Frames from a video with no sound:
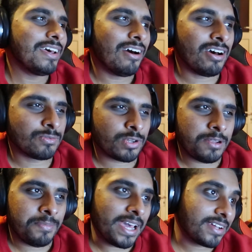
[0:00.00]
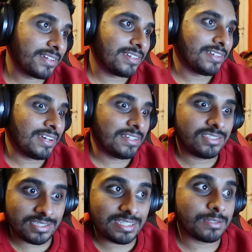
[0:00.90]
Ours went back
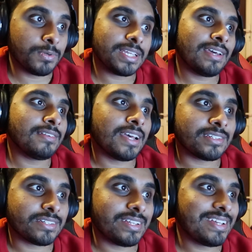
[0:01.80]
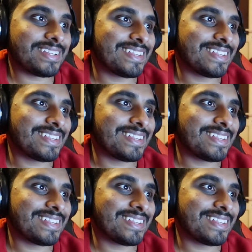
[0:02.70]
just this weekend, actually.